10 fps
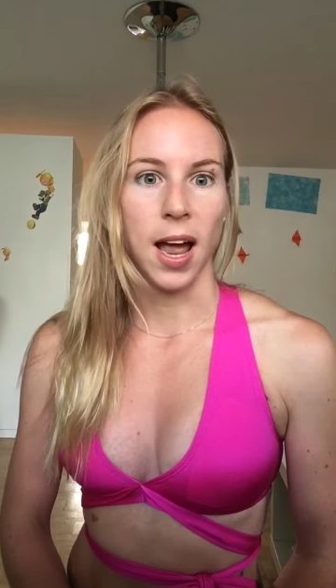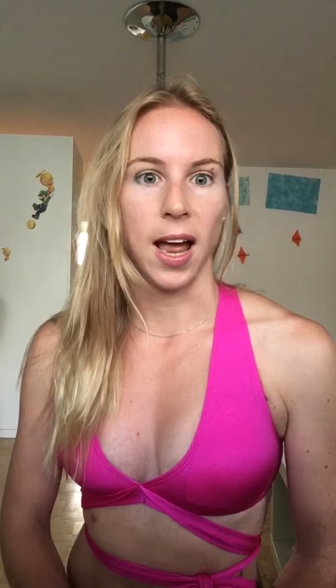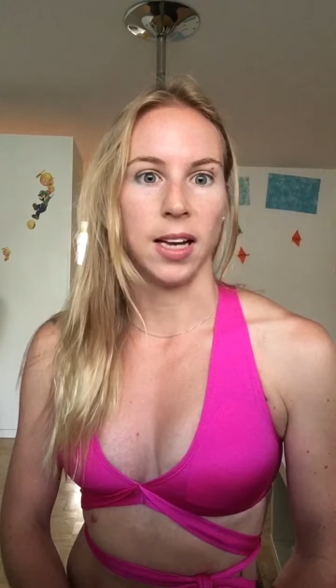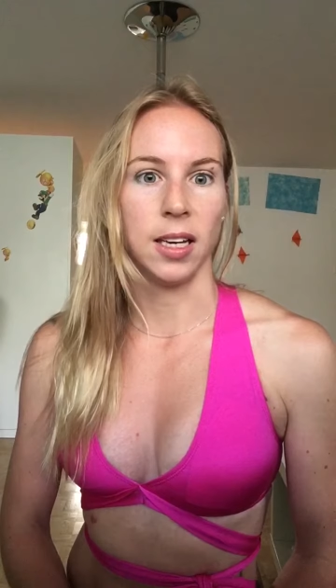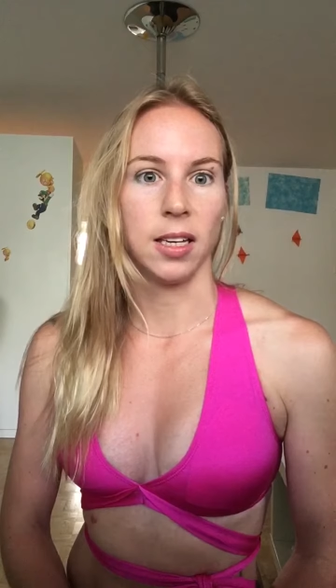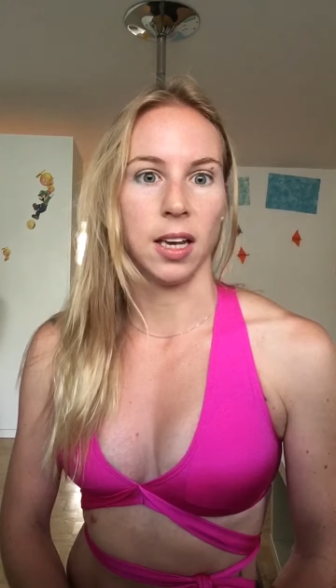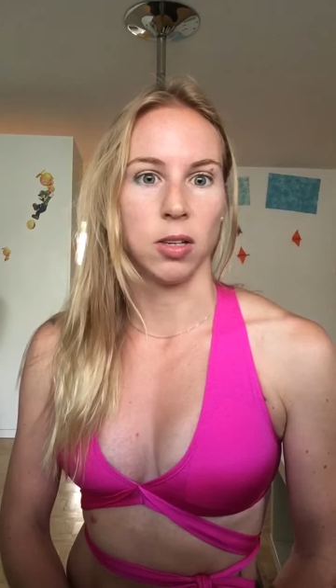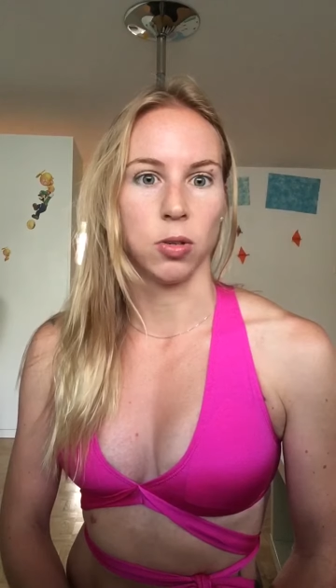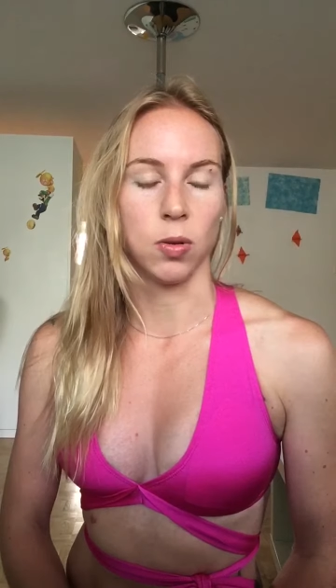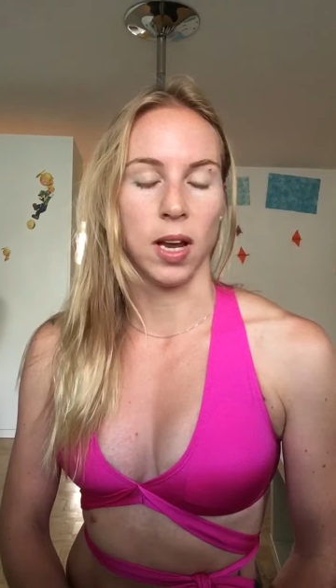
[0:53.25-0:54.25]
and you can
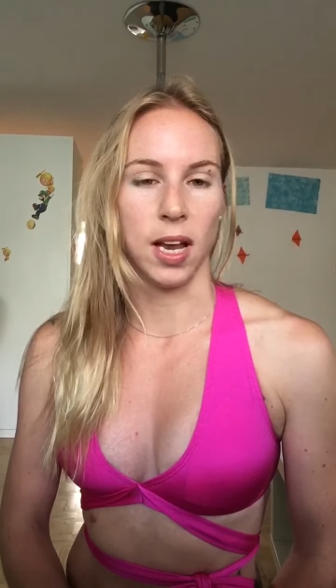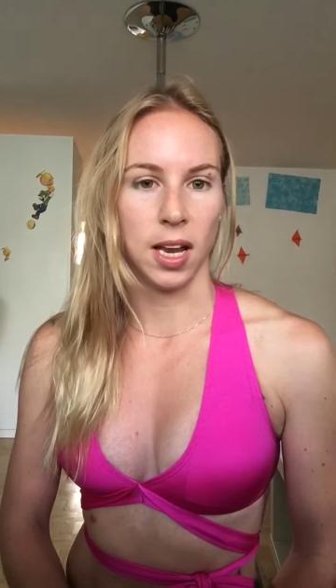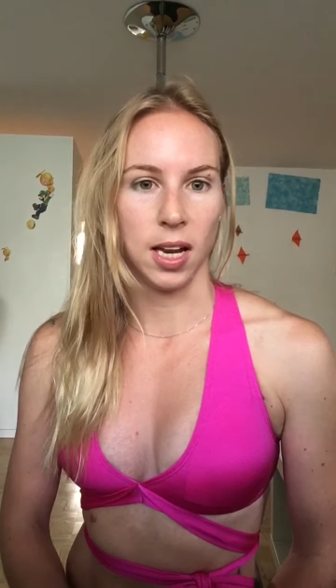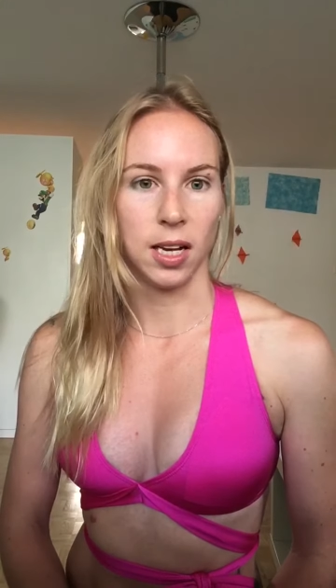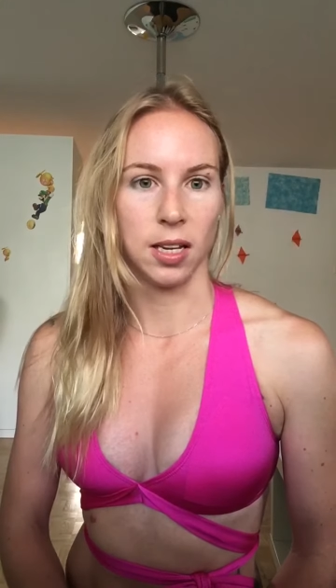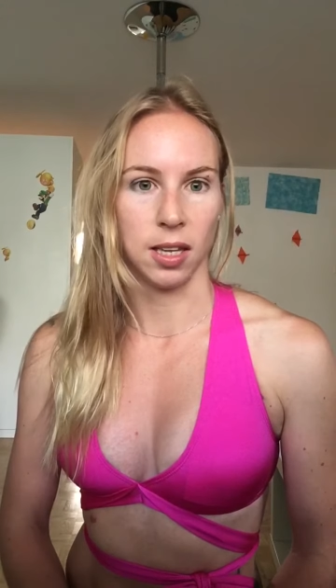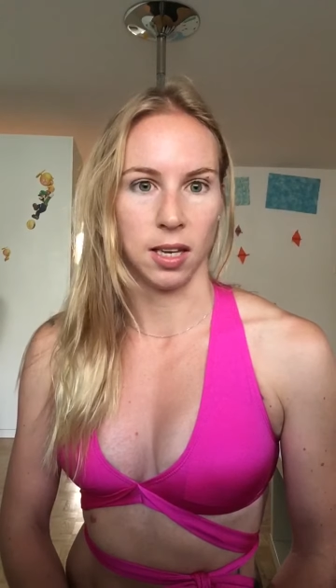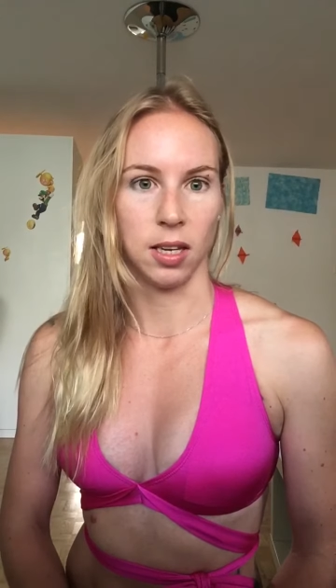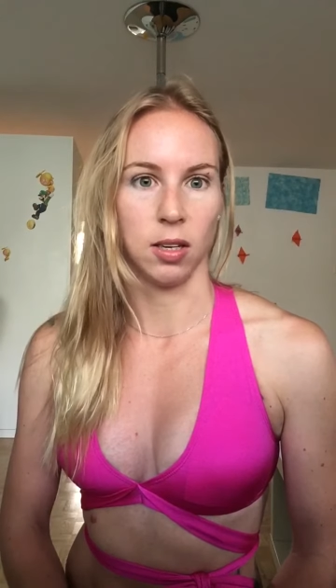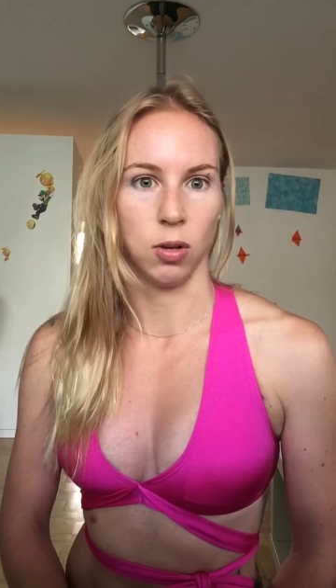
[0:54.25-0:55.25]
do
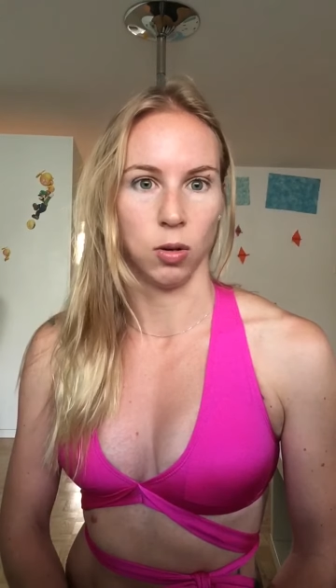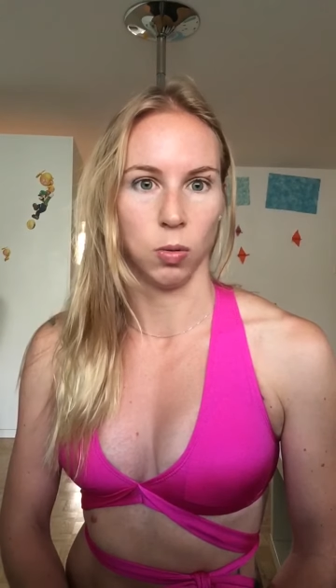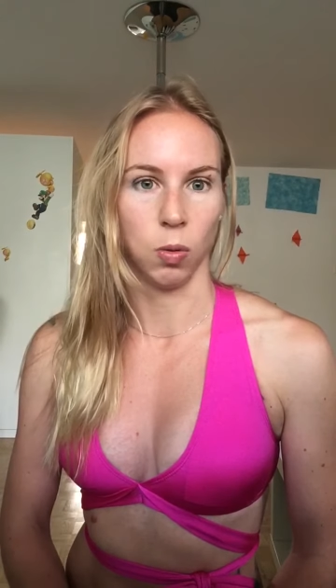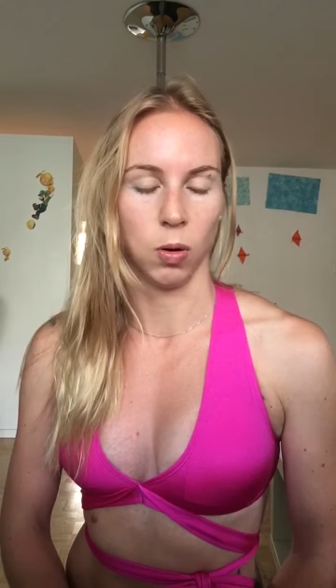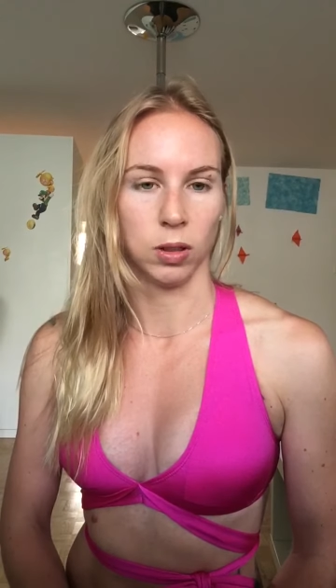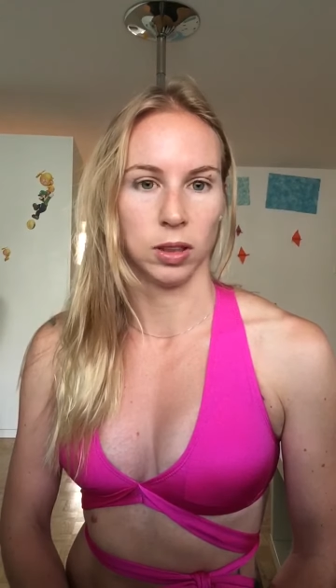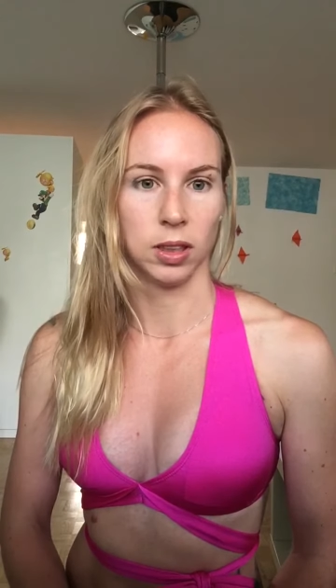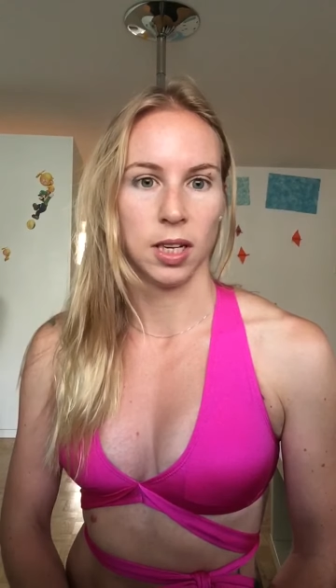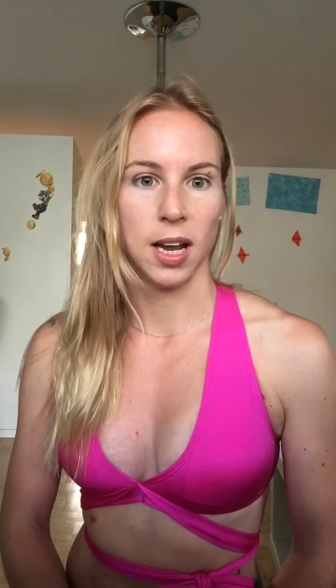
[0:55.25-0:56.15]
anything you want.